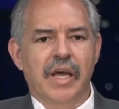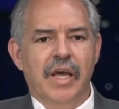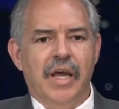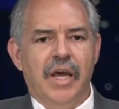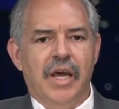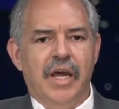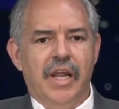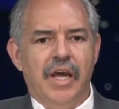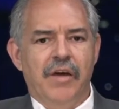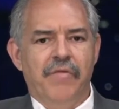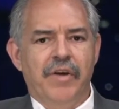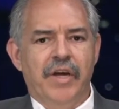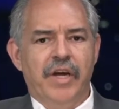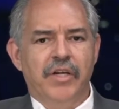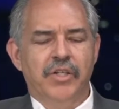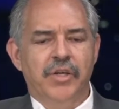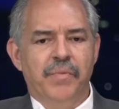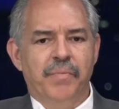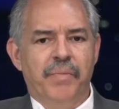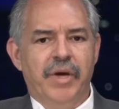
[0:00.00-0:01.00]
And having
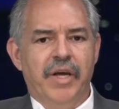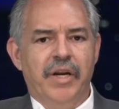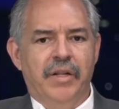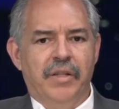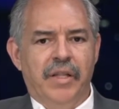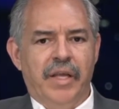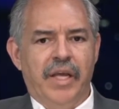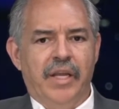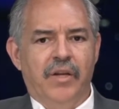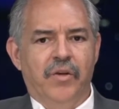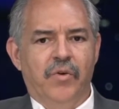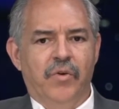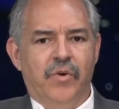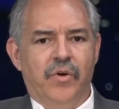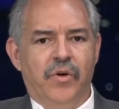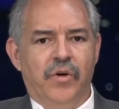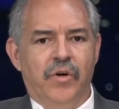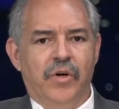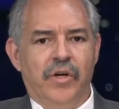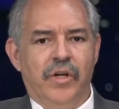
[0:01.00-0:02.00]
actually been a
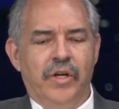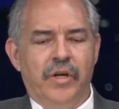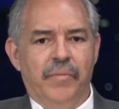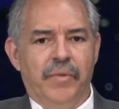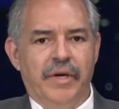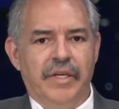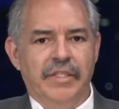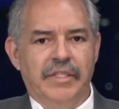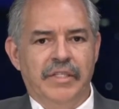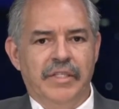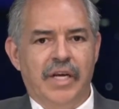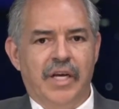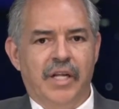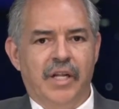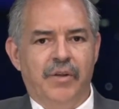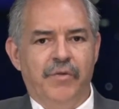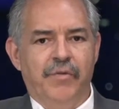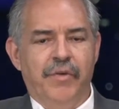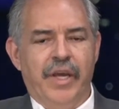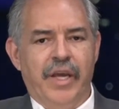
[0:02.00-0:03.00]
landlord
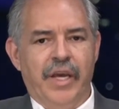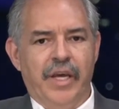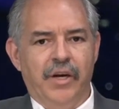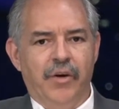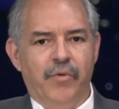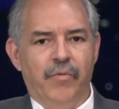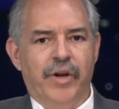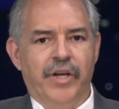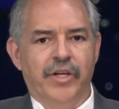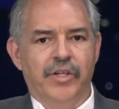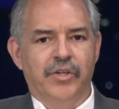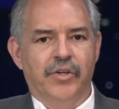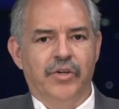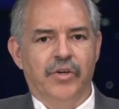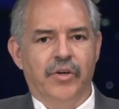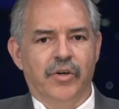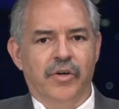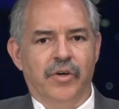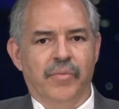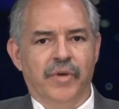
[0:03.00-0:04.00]
myself and a
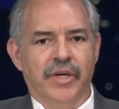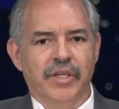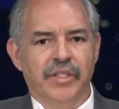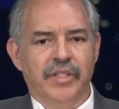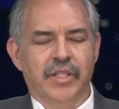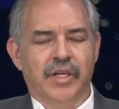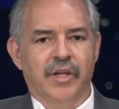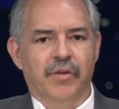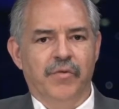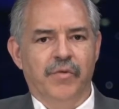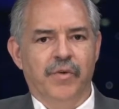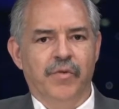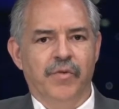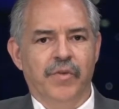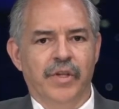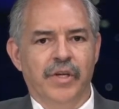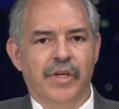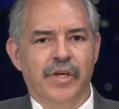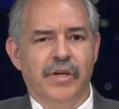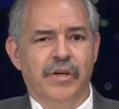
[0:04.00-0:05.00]
renter myself over
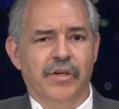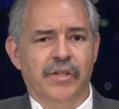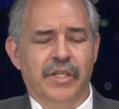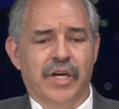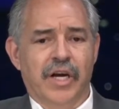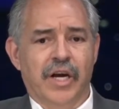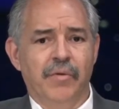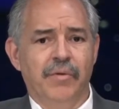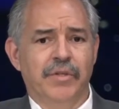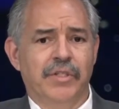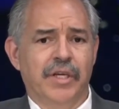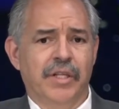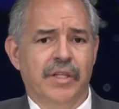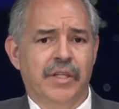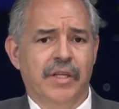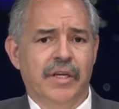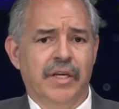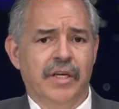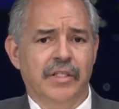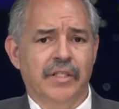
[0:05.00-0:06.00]
the years, I would say
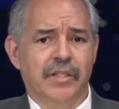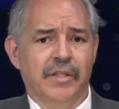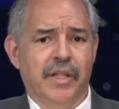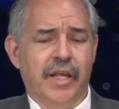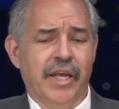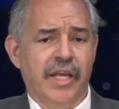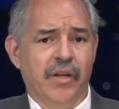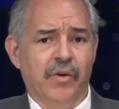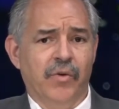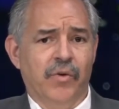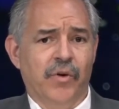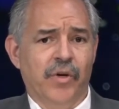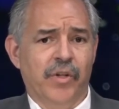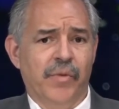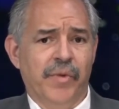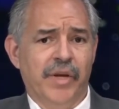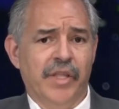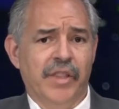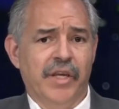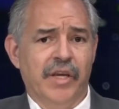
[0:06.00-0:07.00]
that as a landlord, the
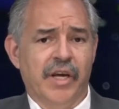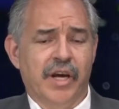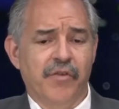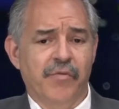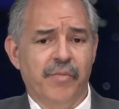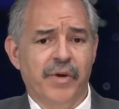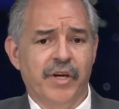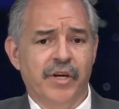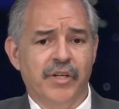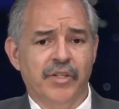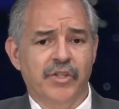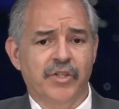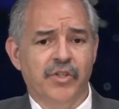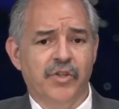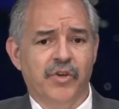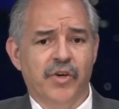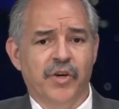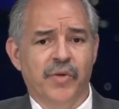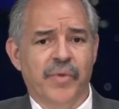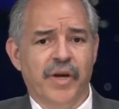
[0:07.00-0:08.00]
main thing I've been
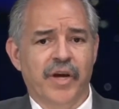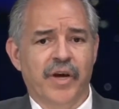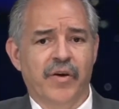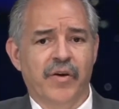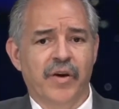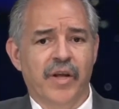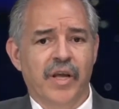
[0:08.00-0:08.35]
concerned about